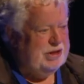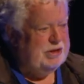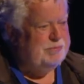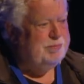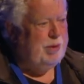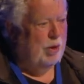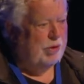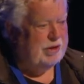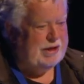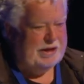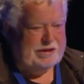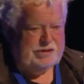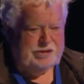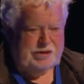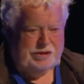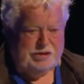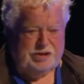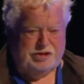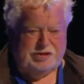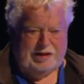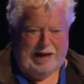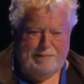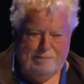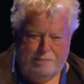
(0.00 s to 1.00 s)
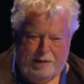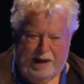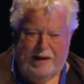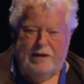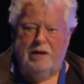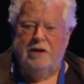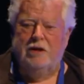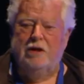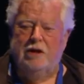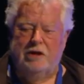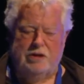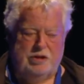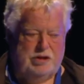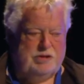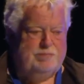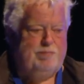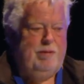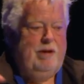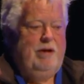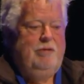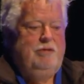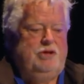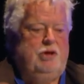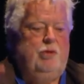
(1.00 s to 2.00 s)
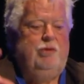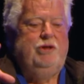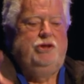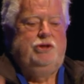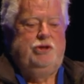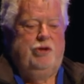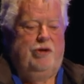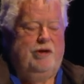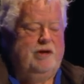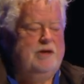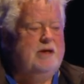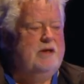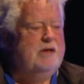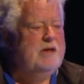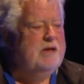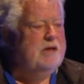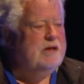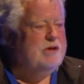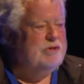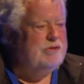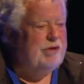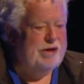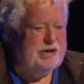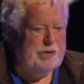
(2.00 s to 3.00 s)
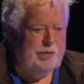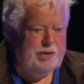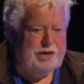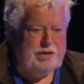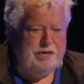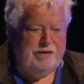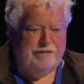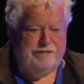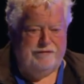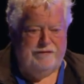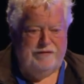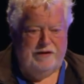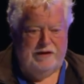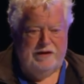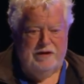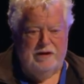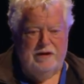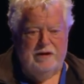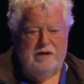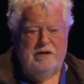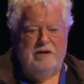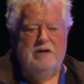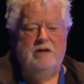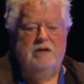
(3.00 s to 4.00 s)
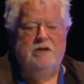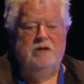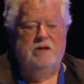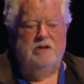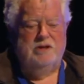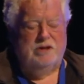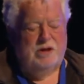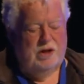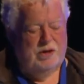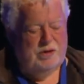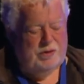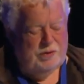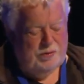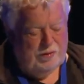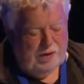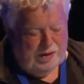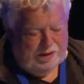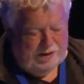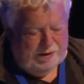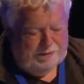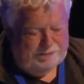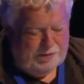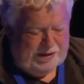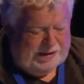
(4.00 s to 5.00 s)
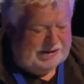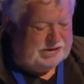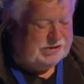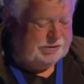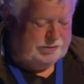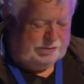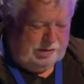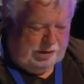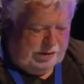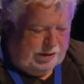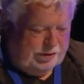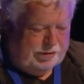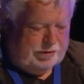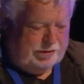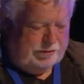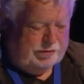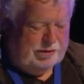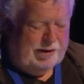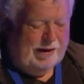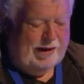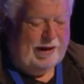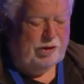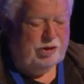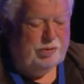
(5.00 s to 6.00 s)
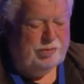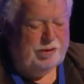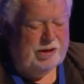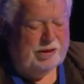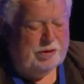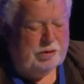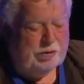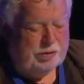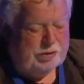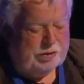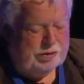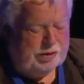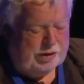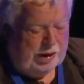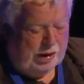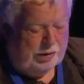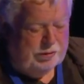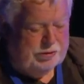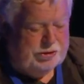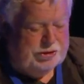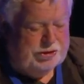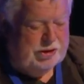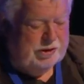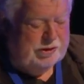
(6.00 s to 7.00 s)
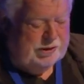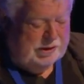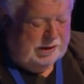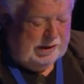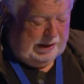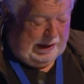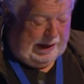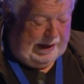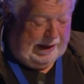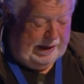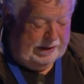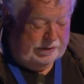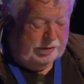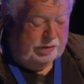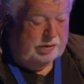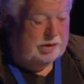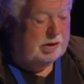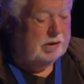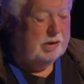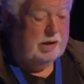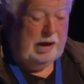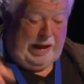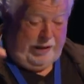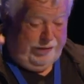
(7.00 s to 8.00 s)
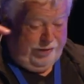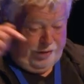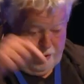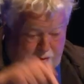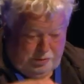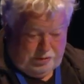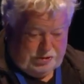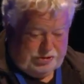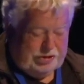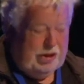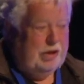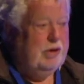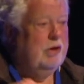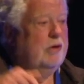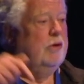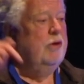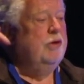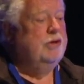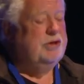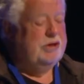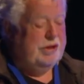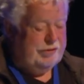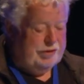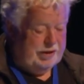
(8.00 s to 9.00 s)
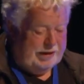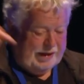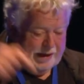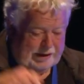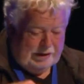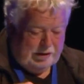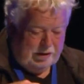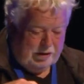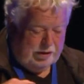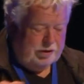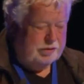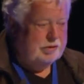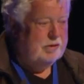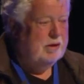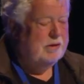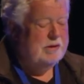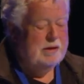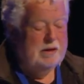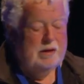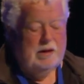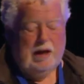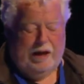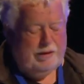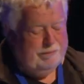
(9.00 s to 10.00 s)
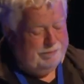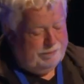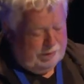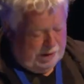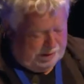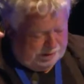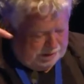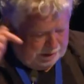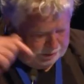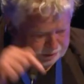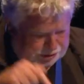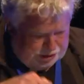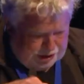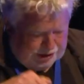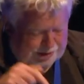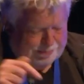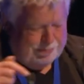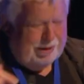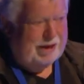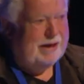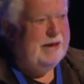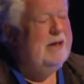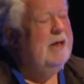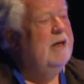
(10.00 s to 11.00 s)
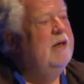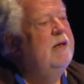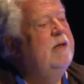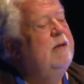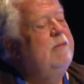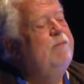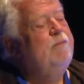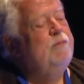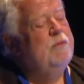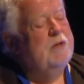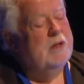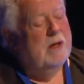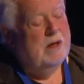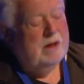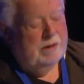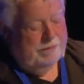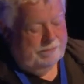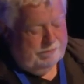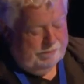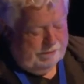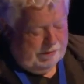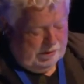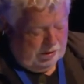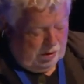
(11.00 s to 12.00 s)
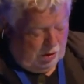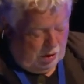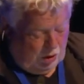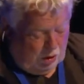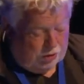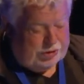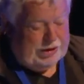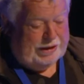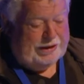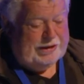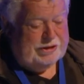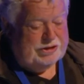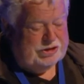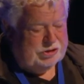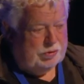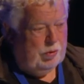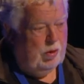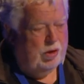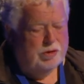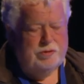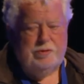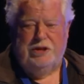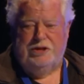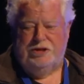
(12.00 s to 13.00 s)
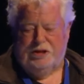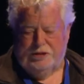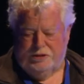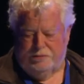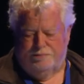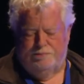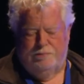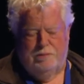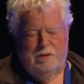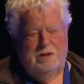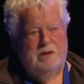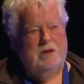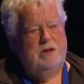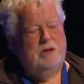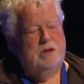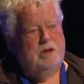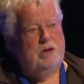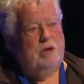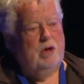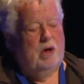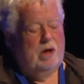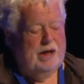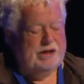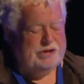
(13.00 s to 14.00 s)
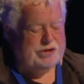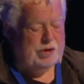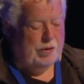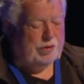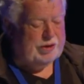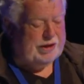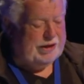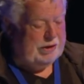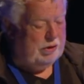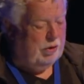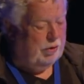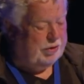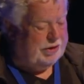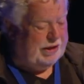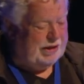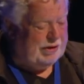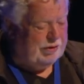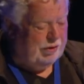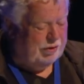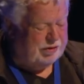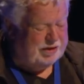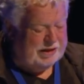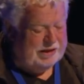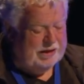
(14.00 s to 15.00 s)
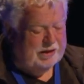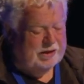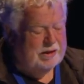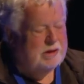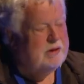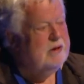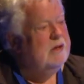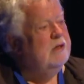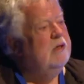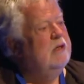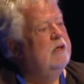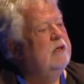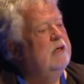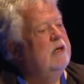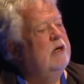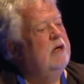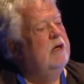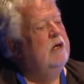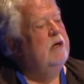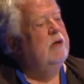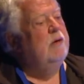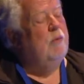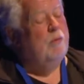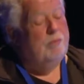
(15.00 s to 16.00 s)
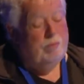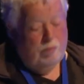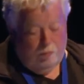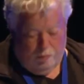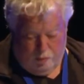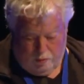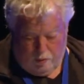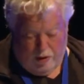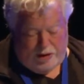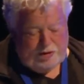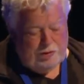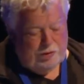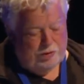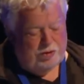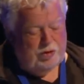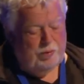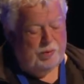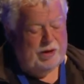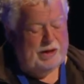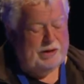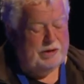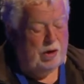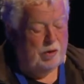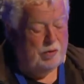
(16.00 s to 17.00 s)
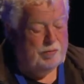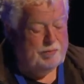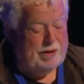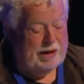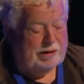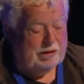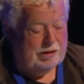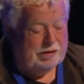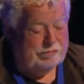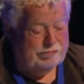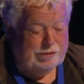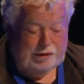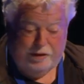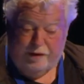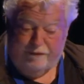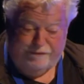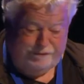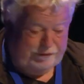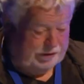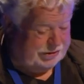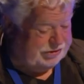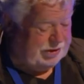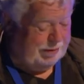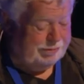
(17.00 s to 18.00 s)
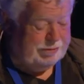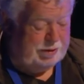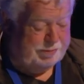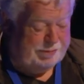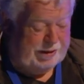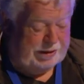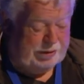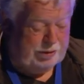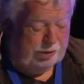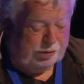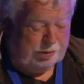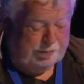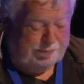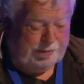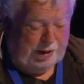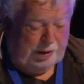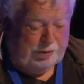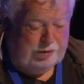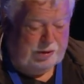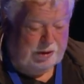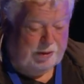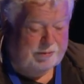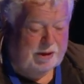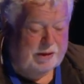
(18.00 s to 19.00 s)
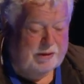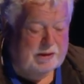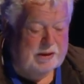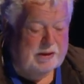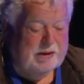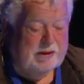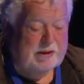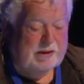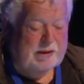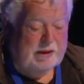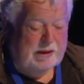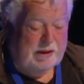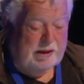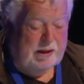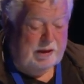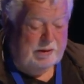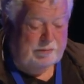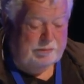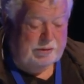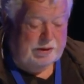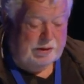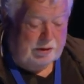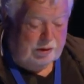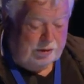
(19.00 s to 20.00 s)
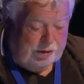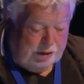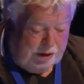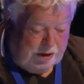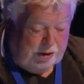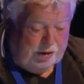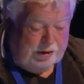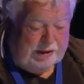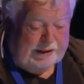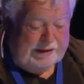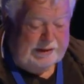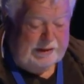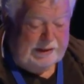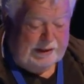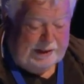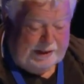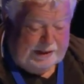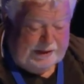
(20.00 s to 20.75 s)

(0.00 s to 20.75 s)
in his pockets and stand back, because blokes always try to interfere. So he's learned how to be a good coach. And those girls in the England and the GB... hockey squad, this is not ice hockey, hockey, went on to win gold medal in Rio, first time they've been on the podium. You know, learning